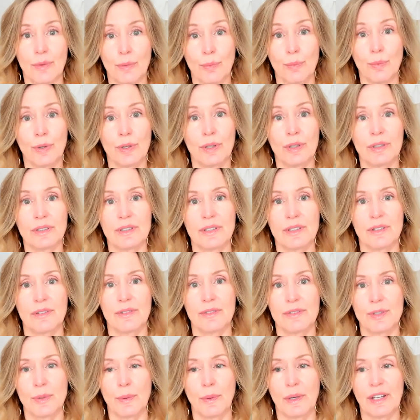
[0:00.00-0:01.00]
or world
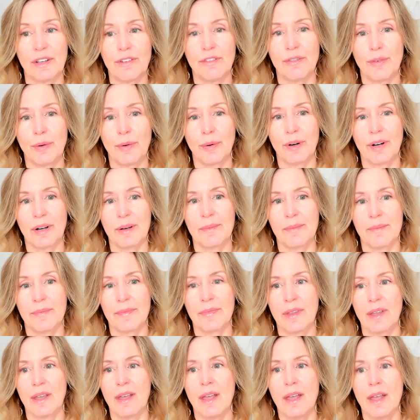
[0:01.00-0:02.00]
24
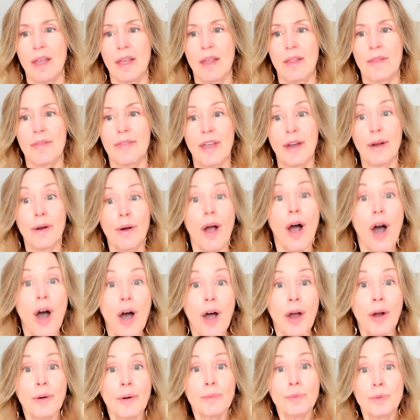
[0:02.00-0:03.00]
there
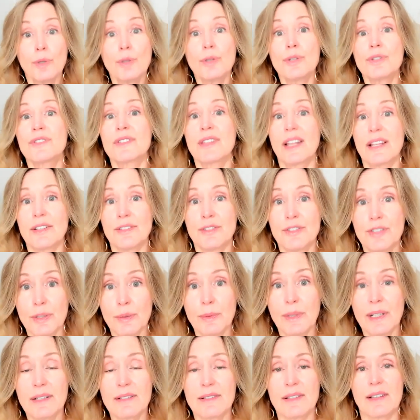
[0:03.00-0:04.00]
are rules that
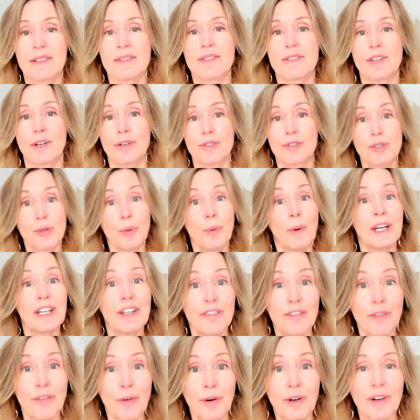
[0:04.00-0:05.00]
do exist there are
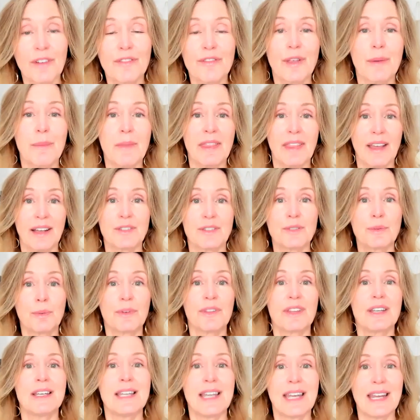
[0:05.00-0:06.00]
24 of them and that's
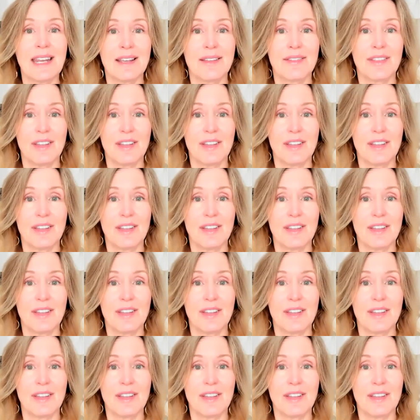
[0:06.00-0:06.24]
where the name